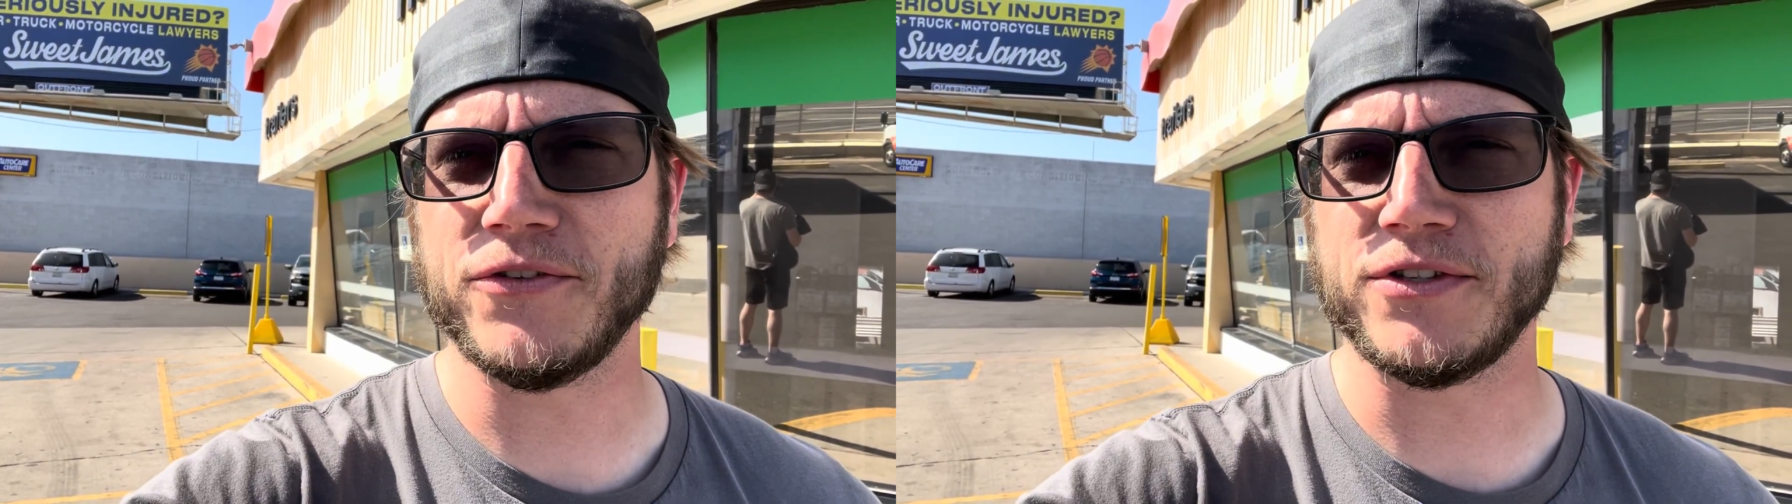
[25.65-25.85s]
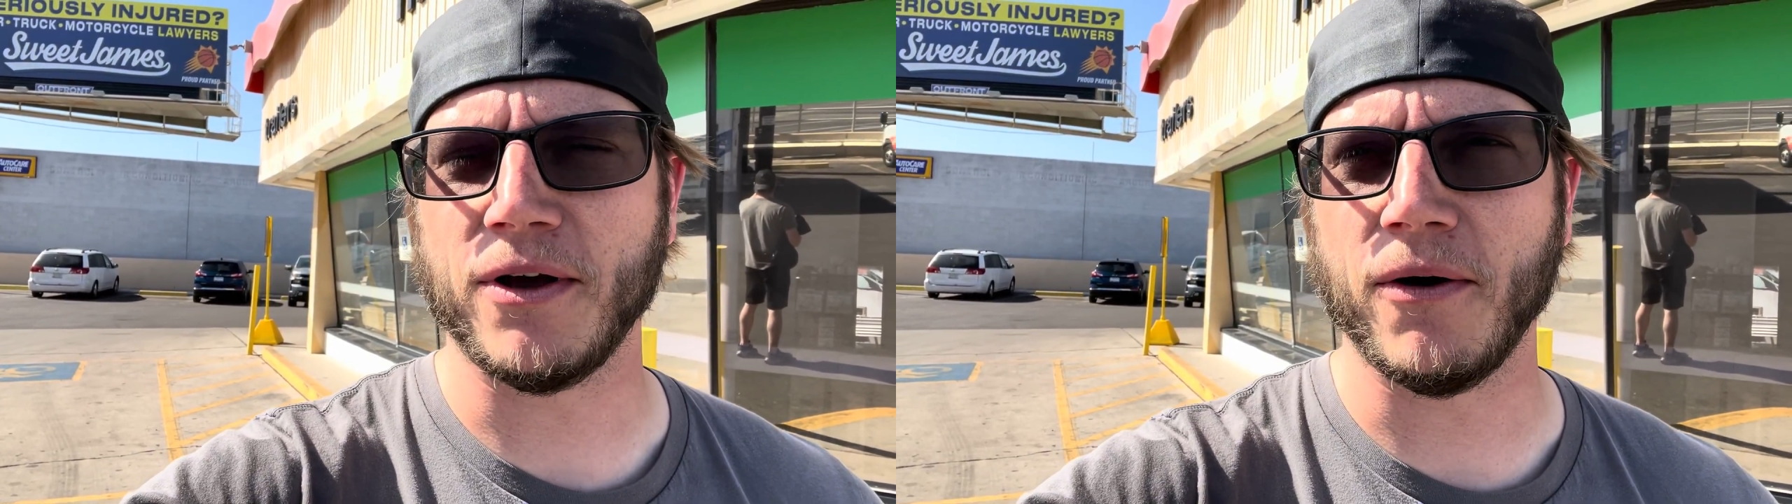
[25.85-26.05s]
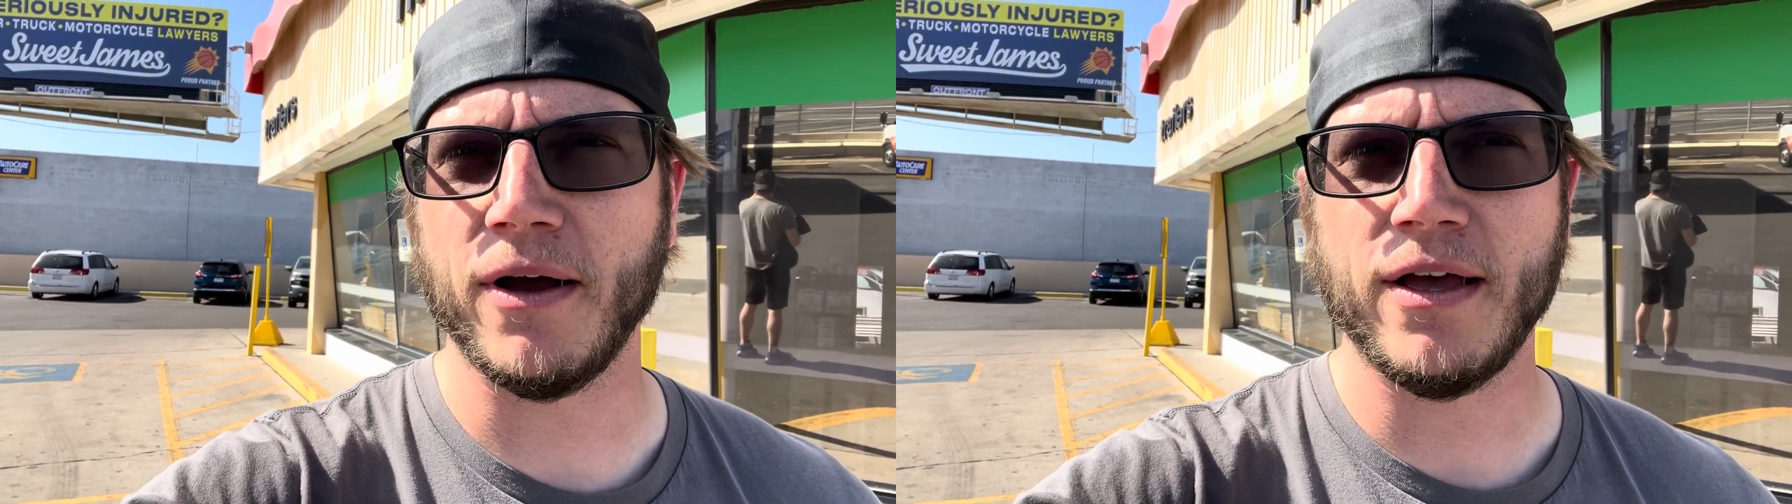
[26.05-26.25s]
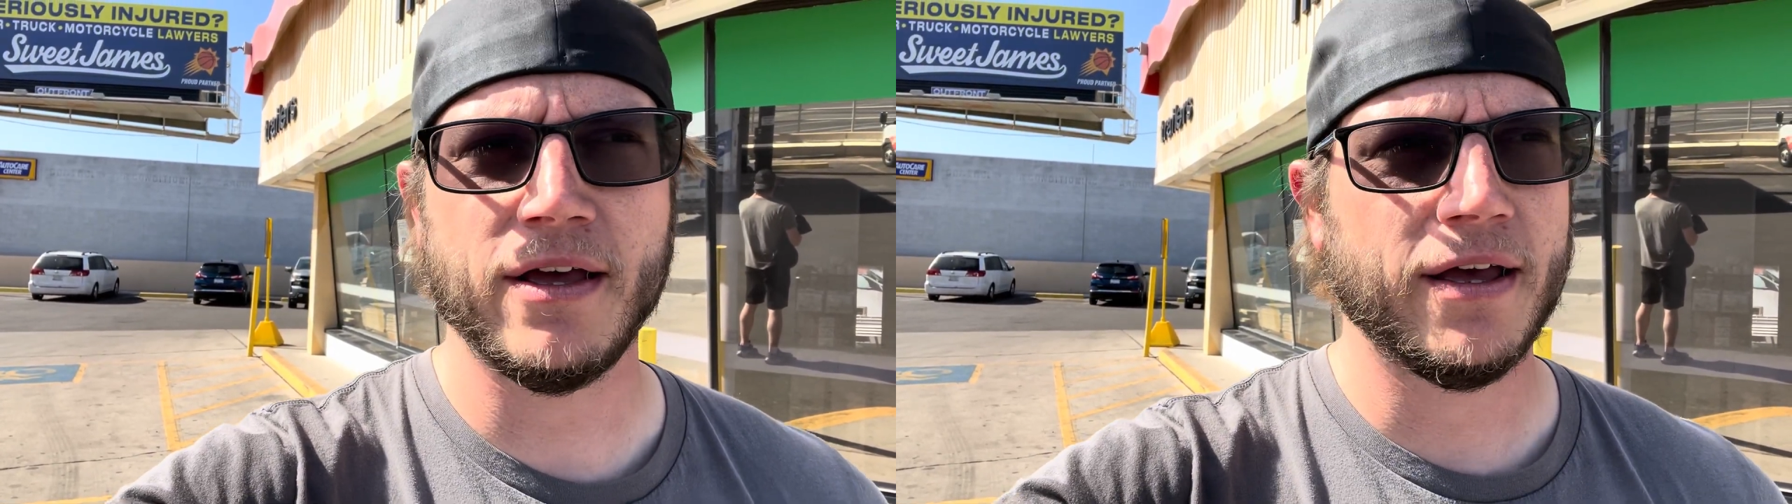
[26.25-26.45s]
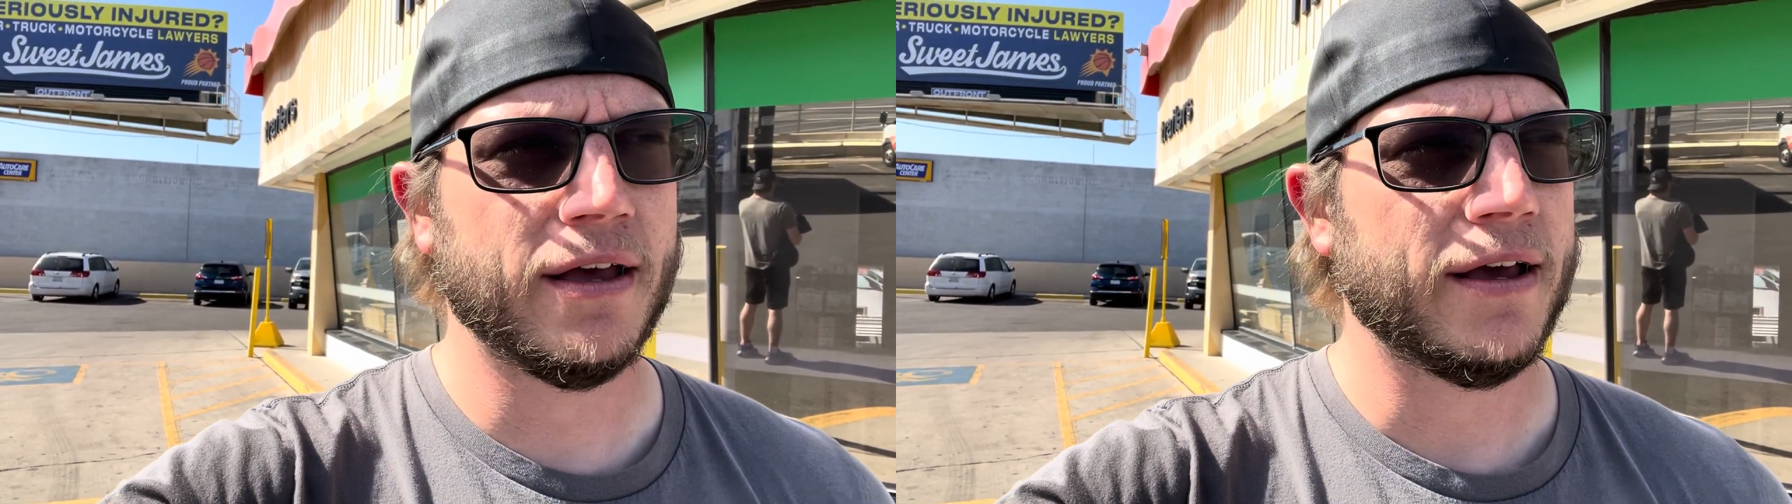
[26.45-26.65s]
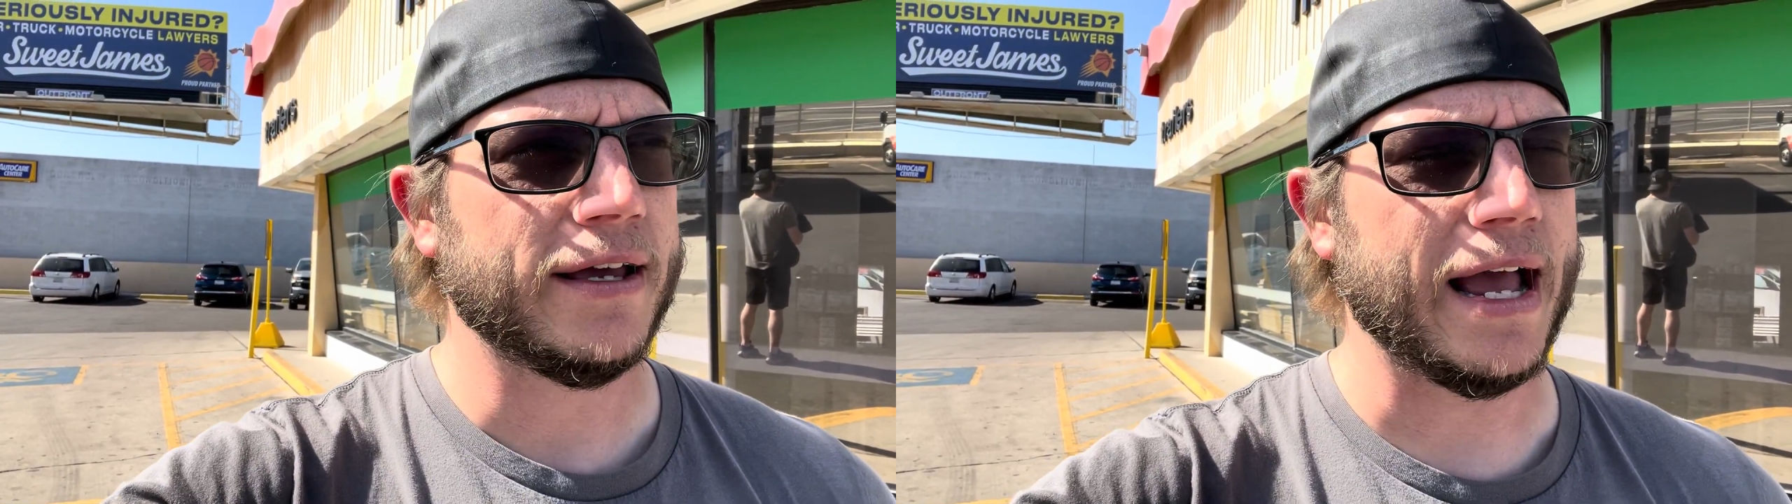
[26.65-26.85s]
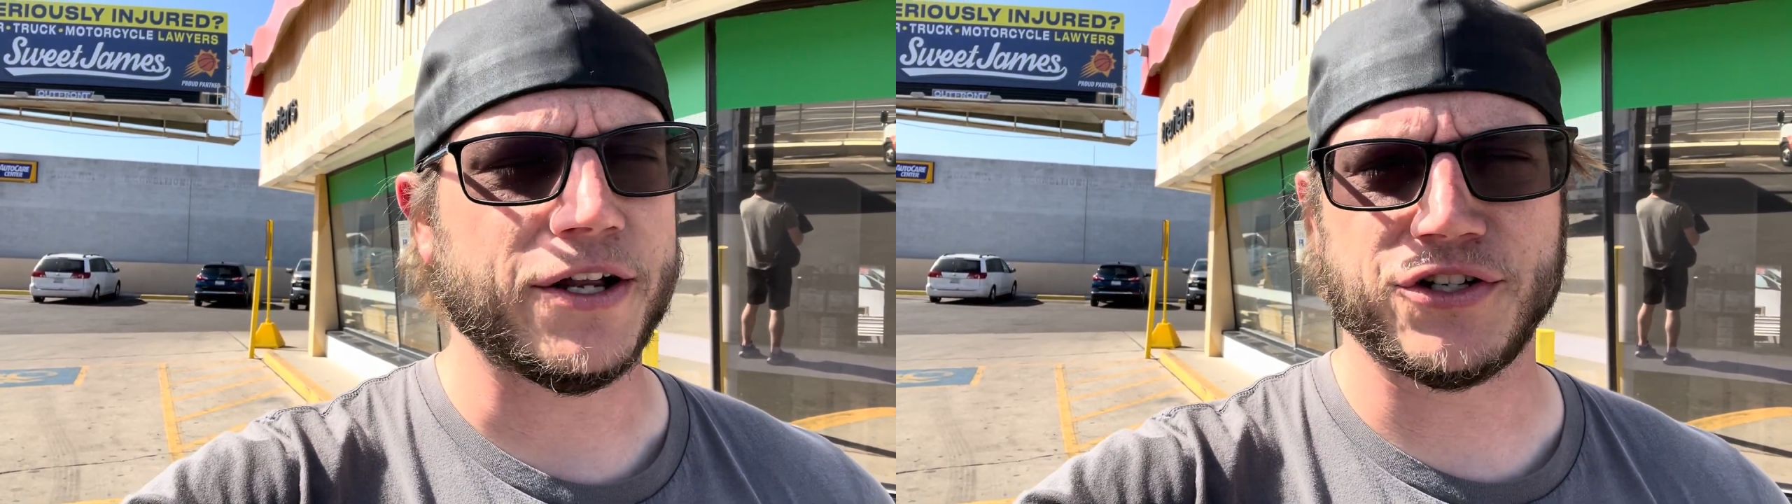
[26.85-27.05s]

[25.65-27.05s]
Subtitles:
So yeah,